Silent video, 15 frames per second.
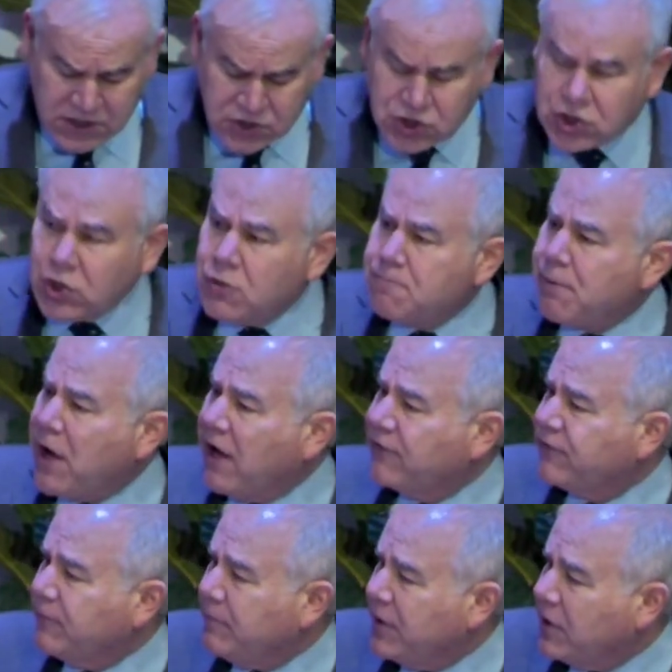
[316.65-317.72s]
two
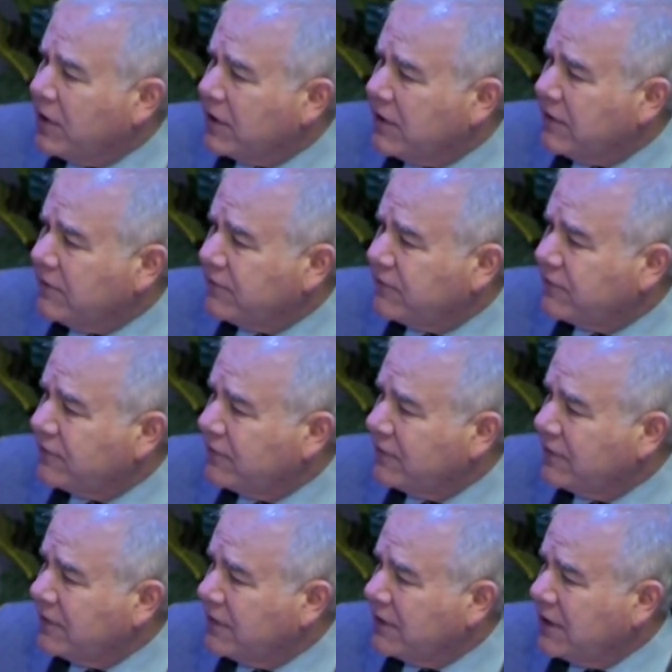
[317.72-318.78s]
possibilities,
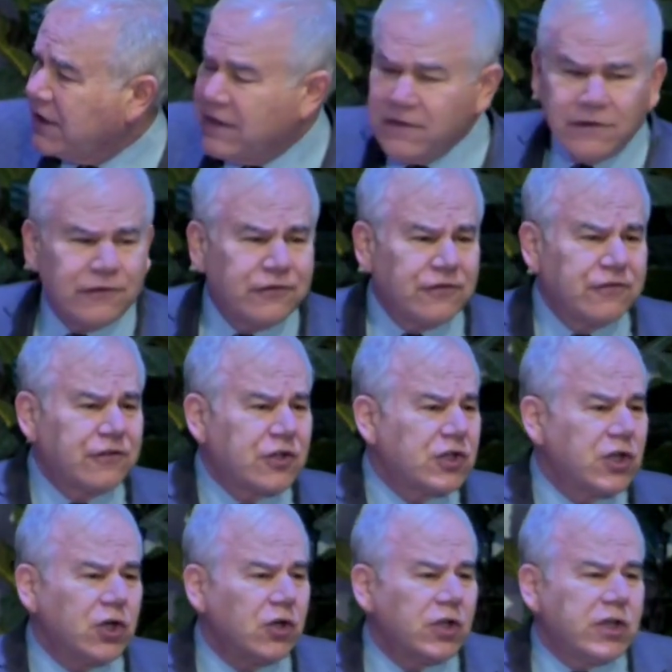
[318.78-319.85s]
and this is
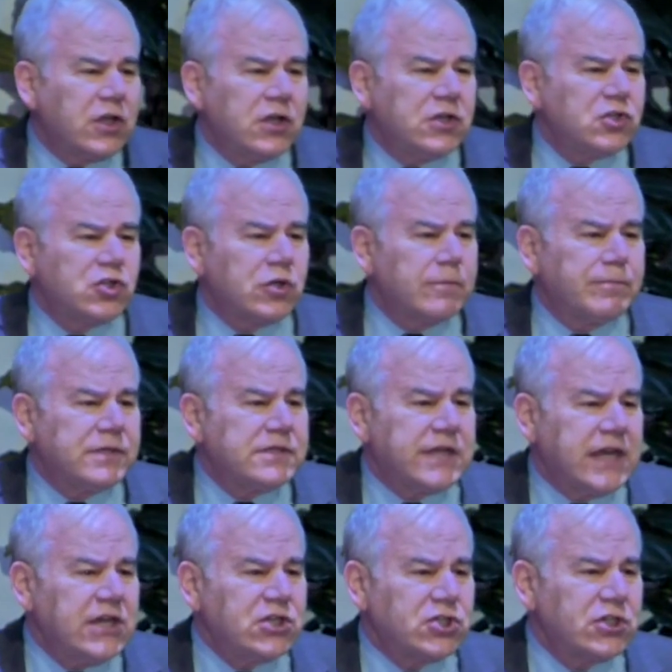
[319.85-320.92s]
clearly an
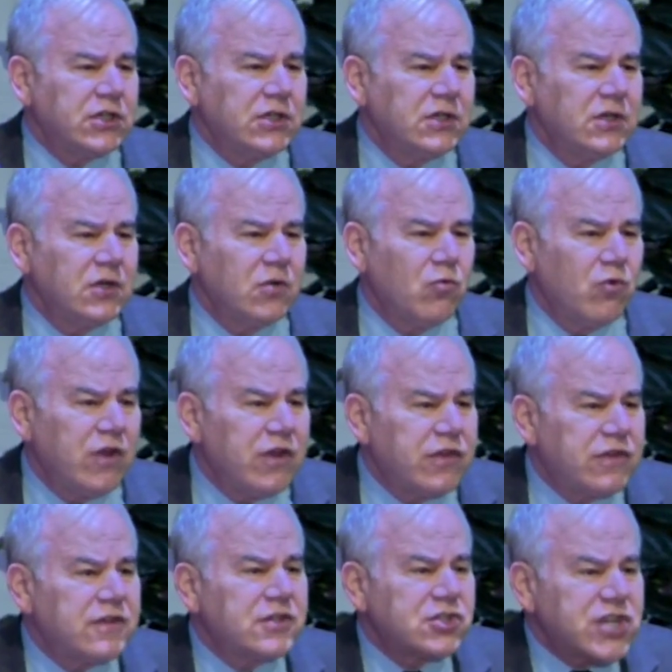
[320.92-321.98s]
interpretation with
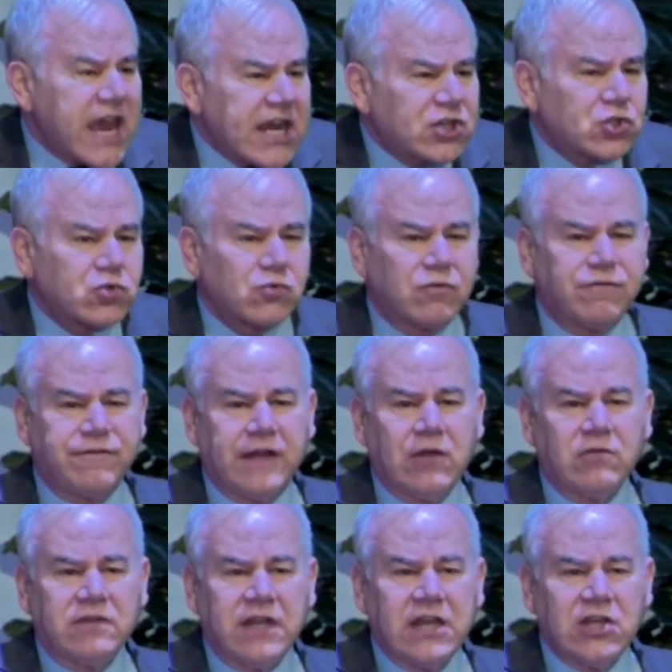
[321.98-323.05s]
textual
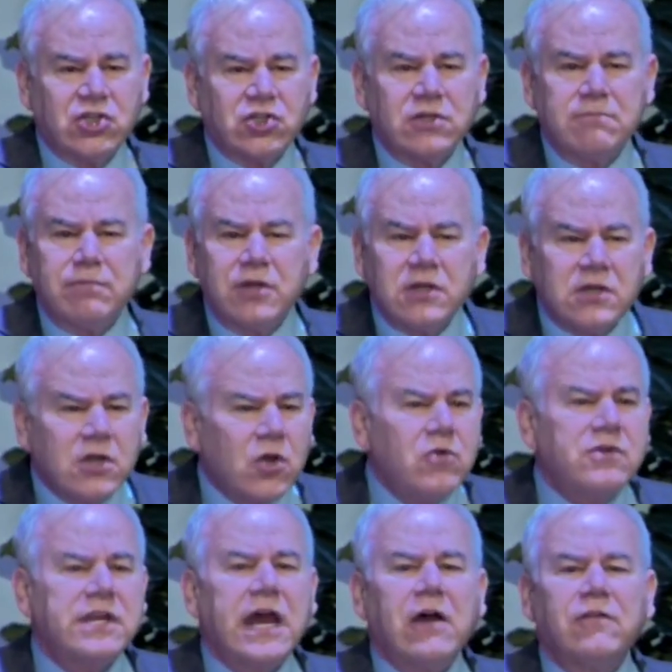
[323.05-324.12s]
foundation, but no
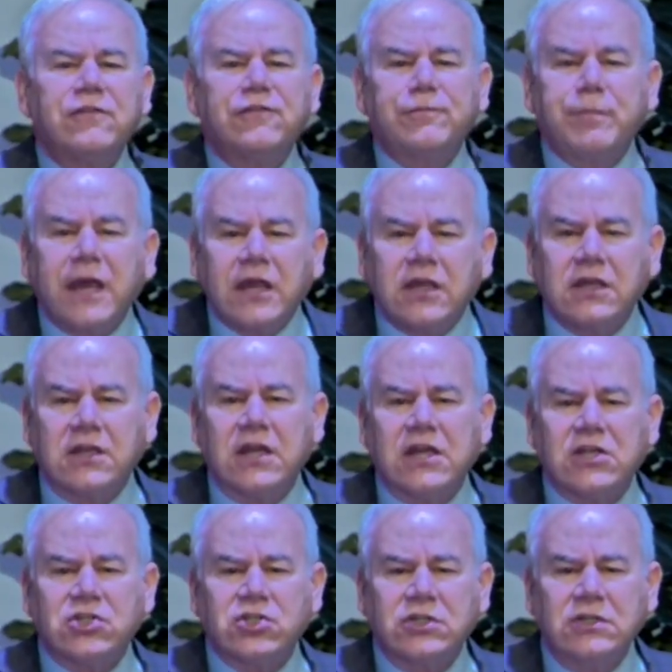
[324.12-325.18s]
doubt
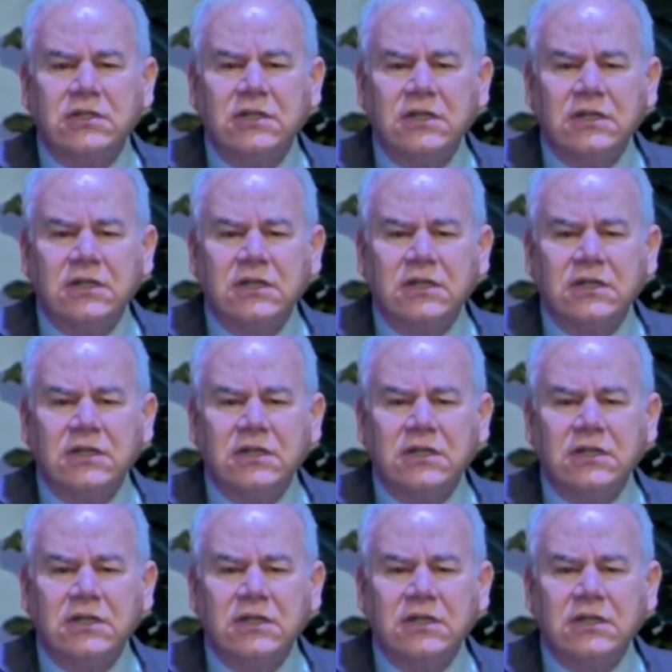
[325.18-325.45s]
speculation.